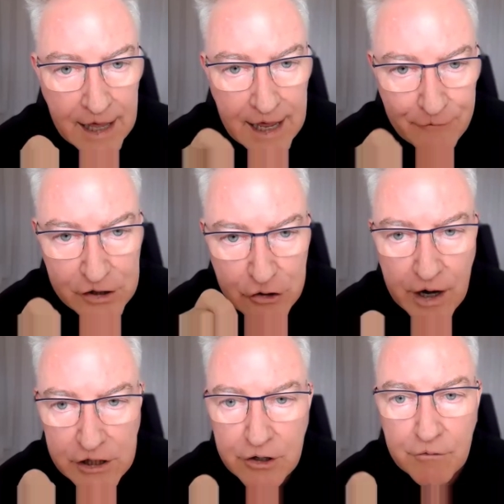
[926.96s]

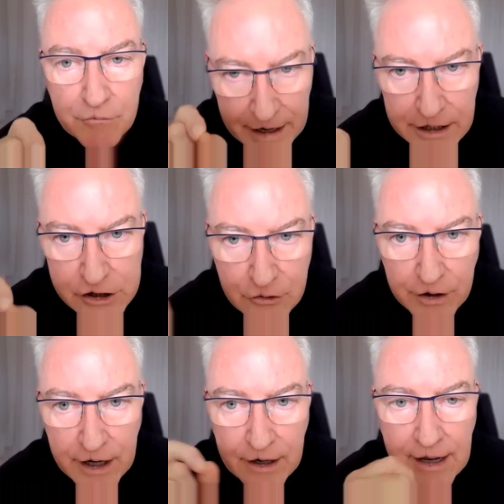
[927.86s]
infrastructure,
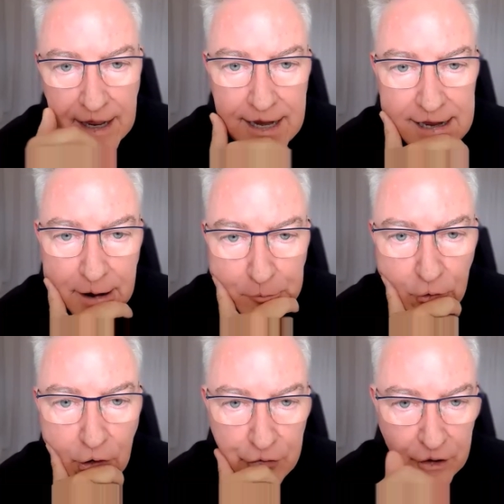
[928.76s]
industry, and income
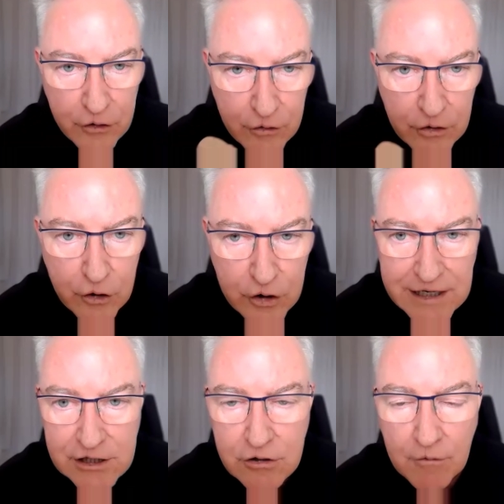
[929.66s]
growth that you
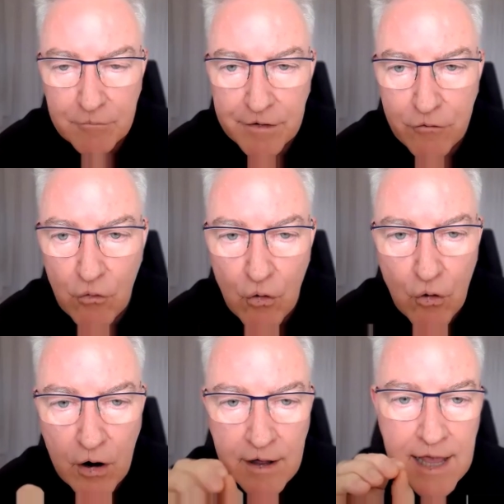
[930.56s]
touched on
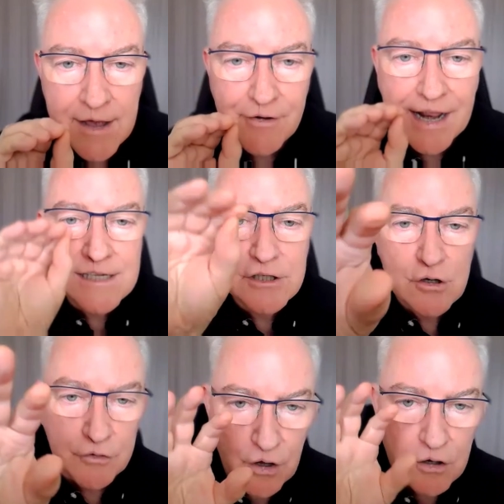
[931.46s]
before, if it hasn't
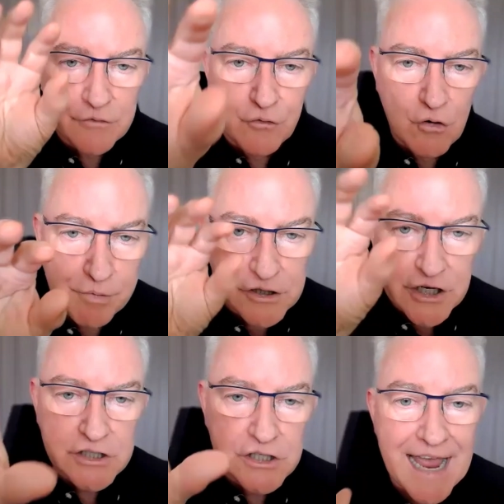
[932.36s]
got those forward
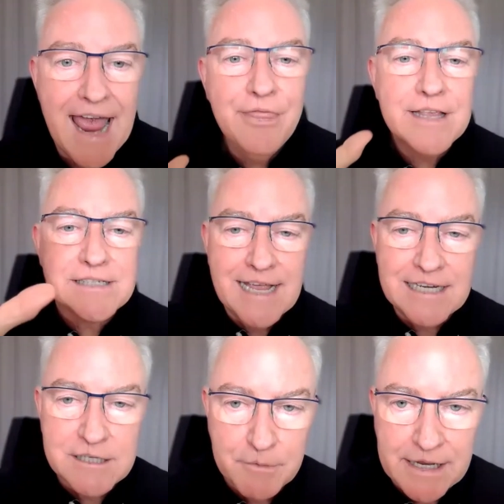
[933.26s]
projections and the
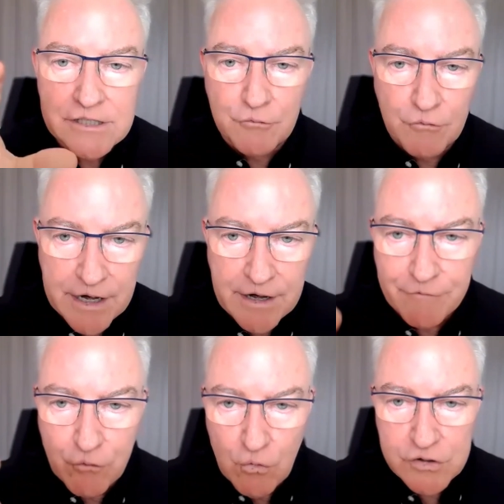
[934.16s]
sentiment isn't
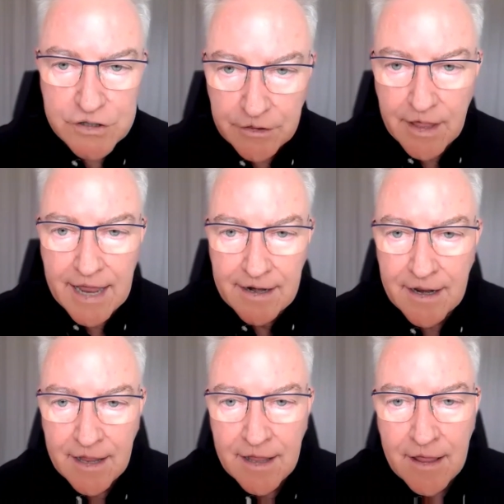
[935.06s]
reinforcing that,
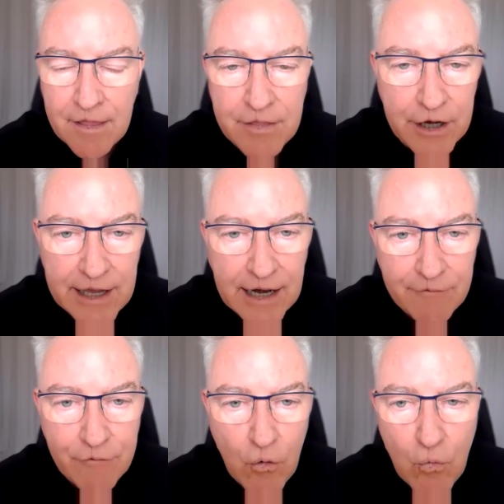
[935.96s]
then you're going to
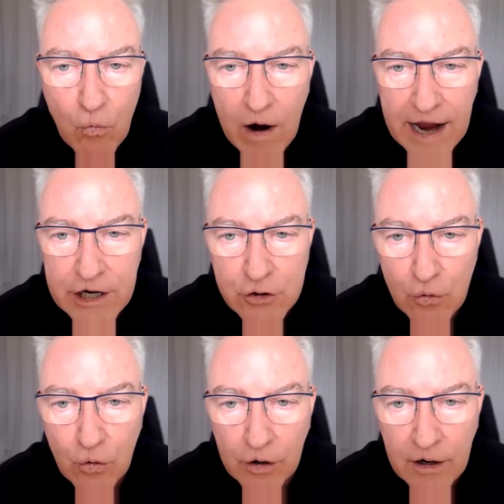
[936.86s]
fall way
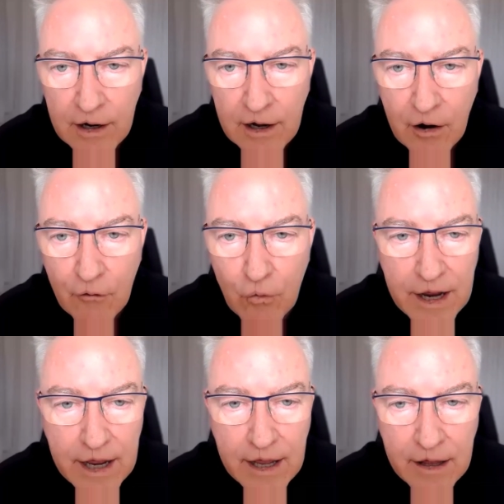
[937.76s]
short of
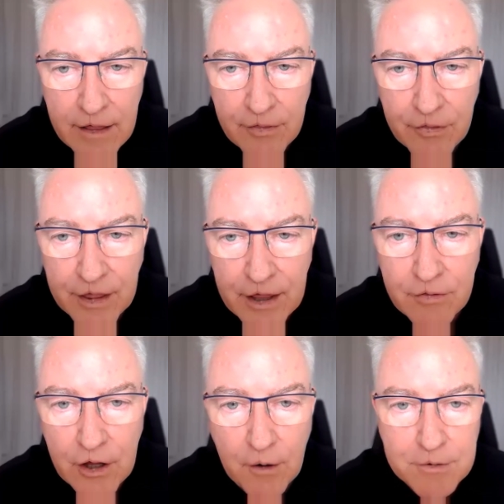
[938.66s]
where
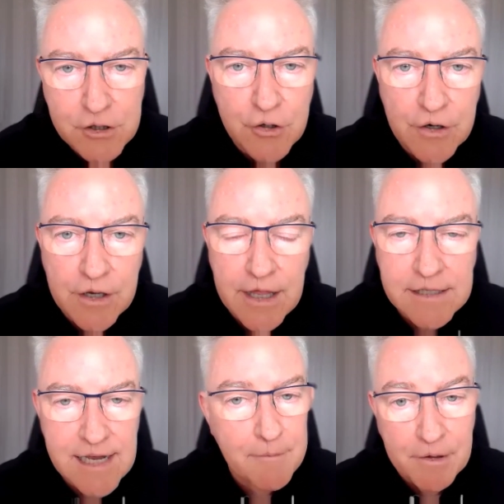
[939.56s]
the opportunity
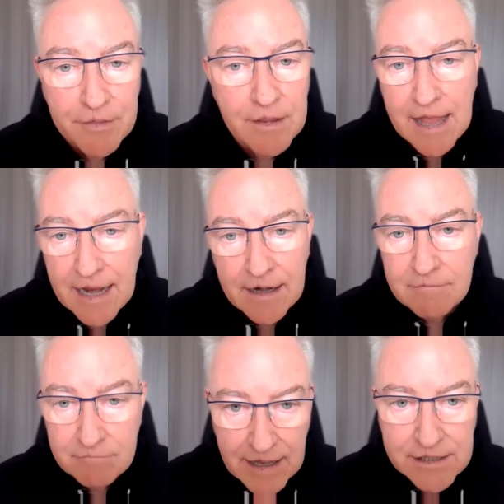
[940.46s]
ends up. And
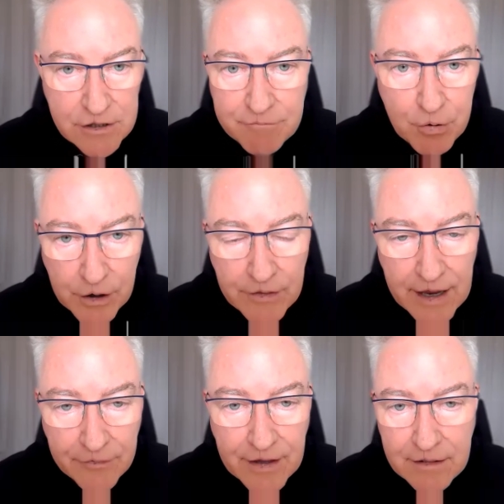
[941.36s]
as you pointed
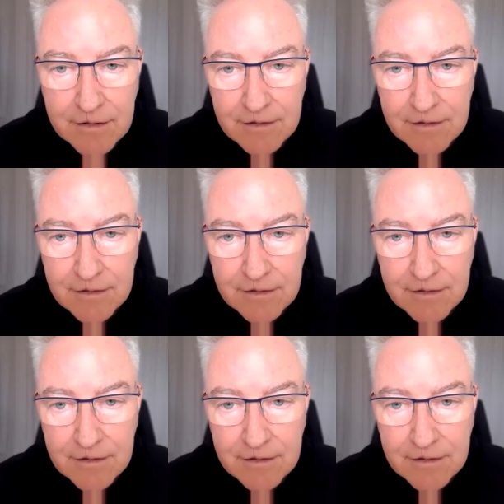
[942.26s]
out, that